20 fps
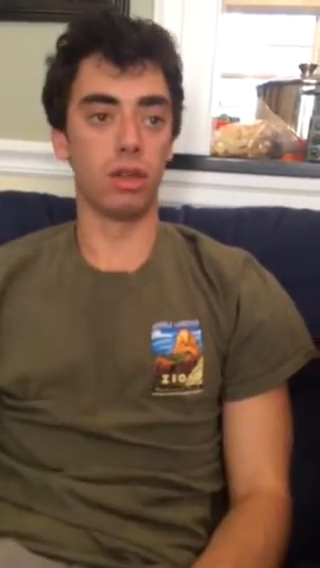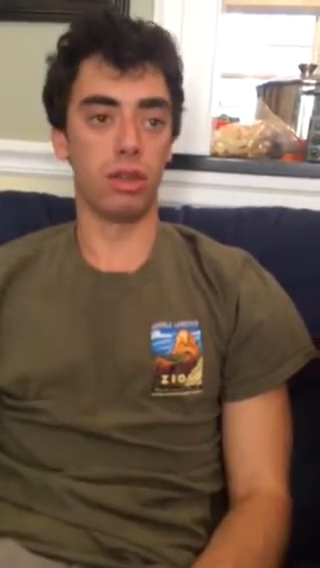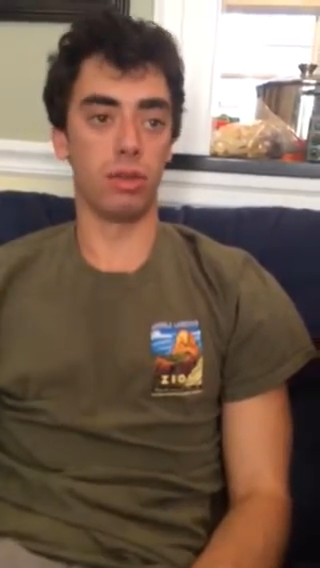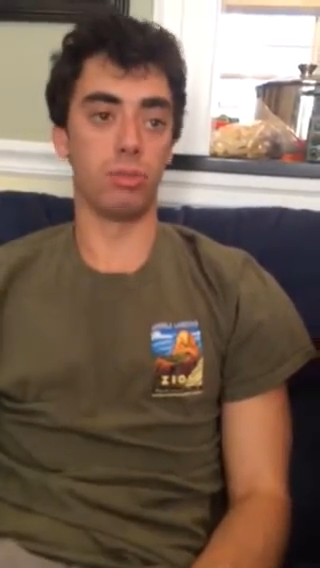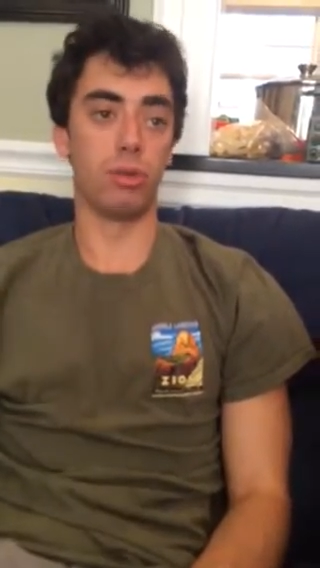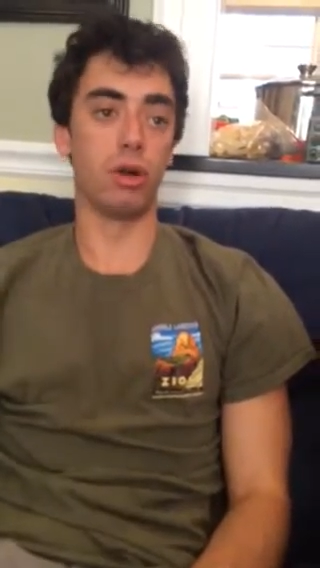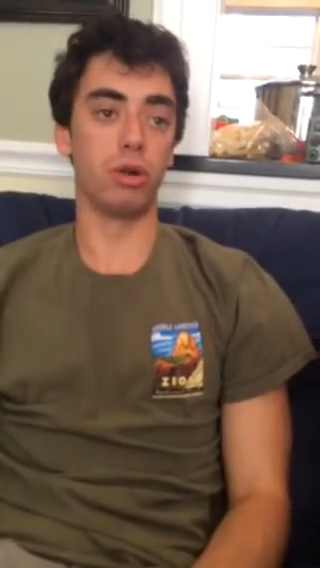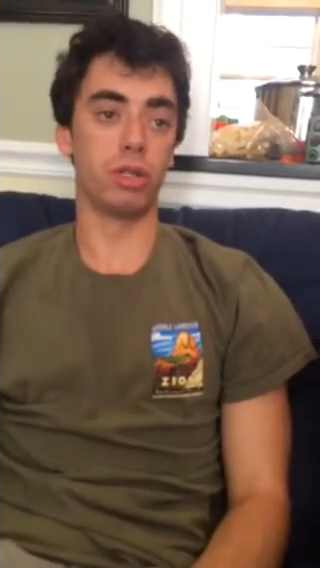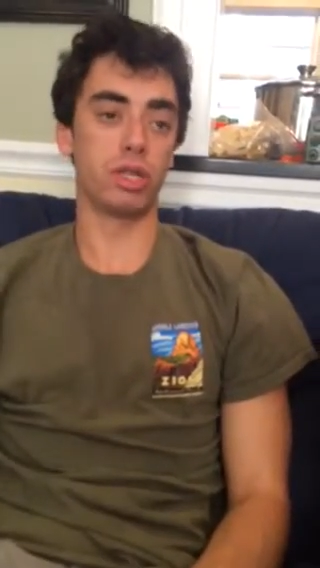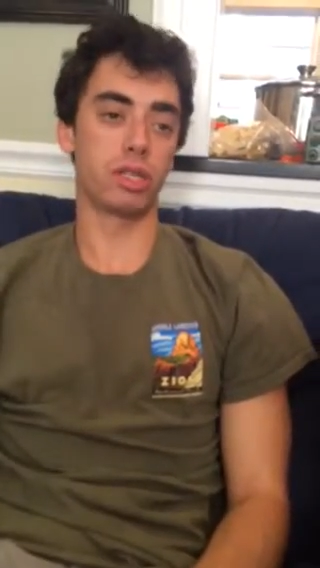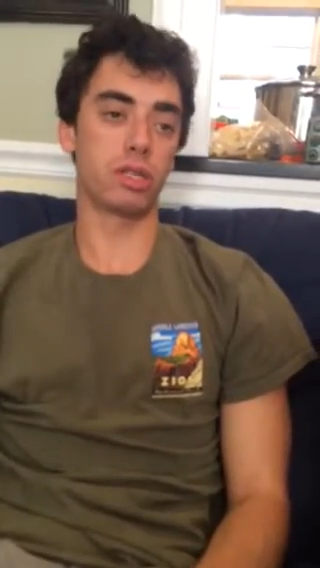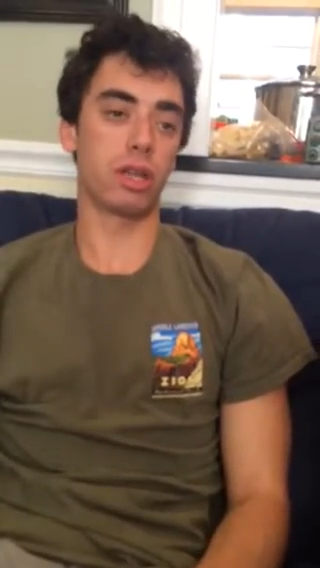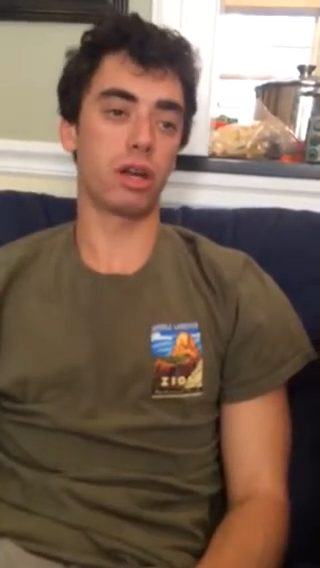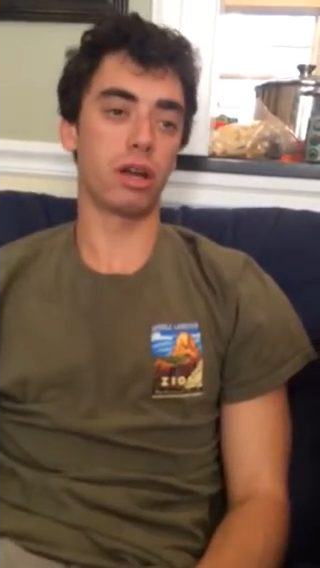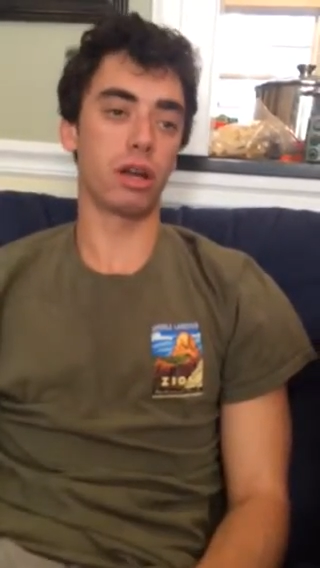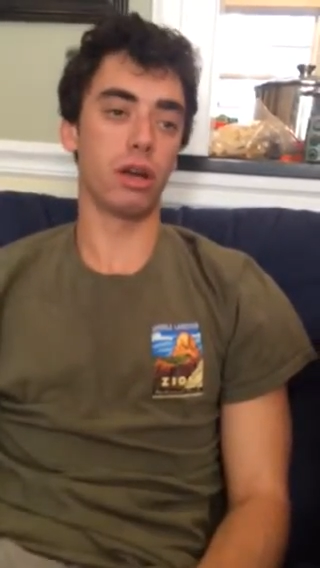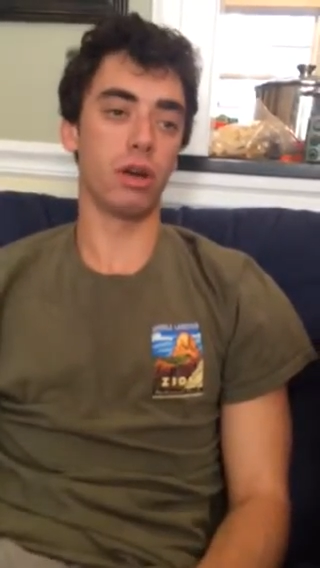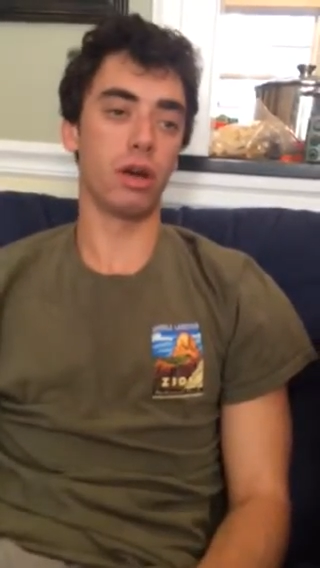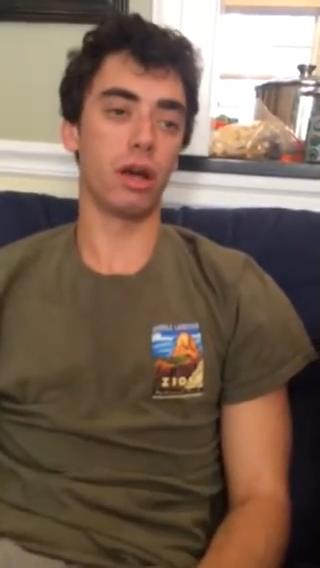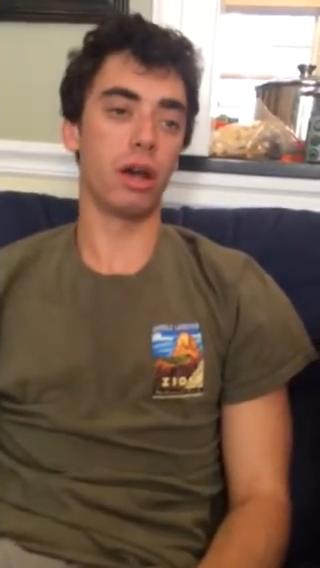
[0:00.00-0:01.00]
the protests that
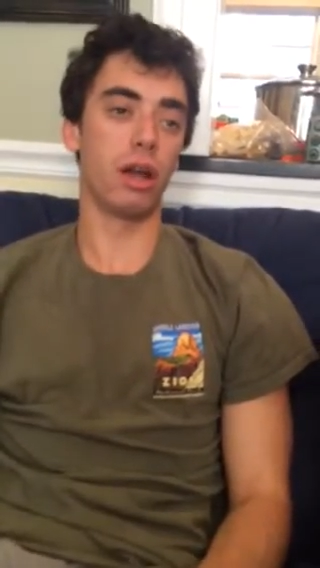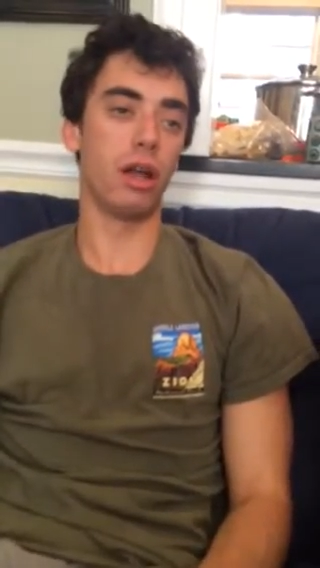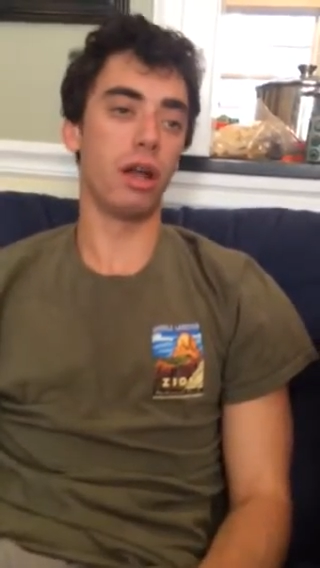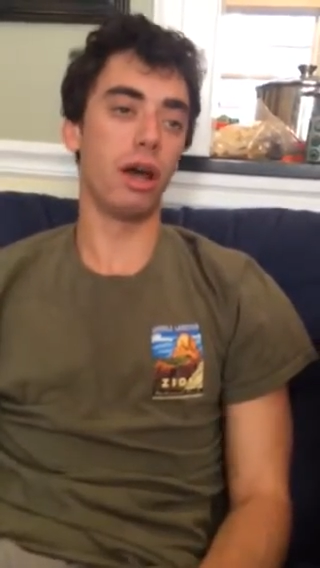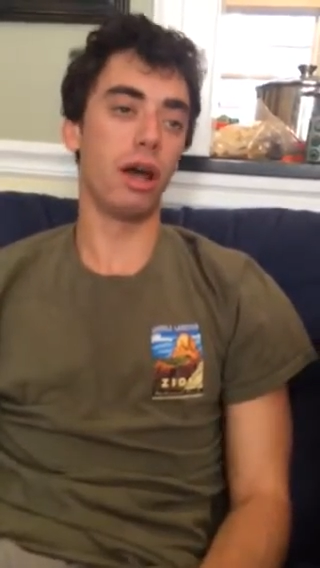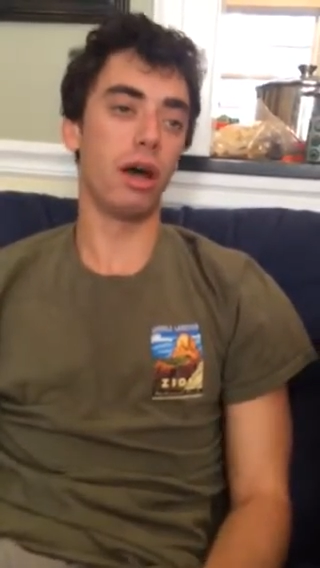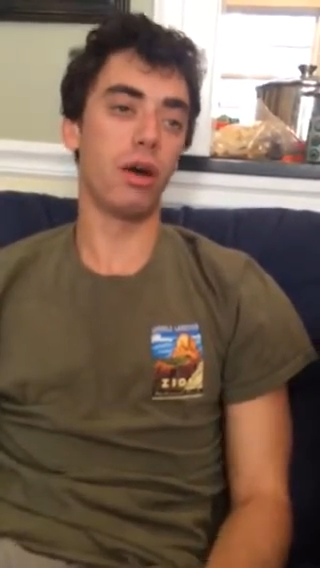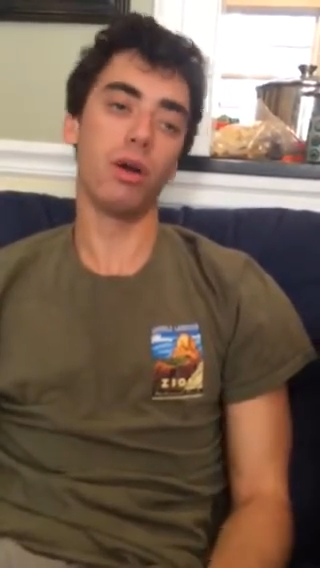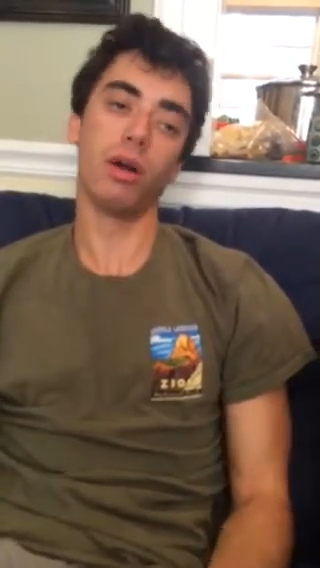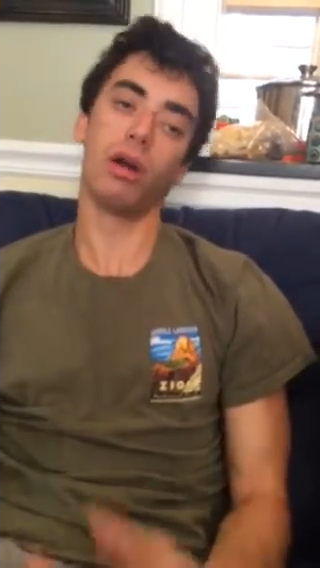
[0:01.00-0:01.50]
are going on now,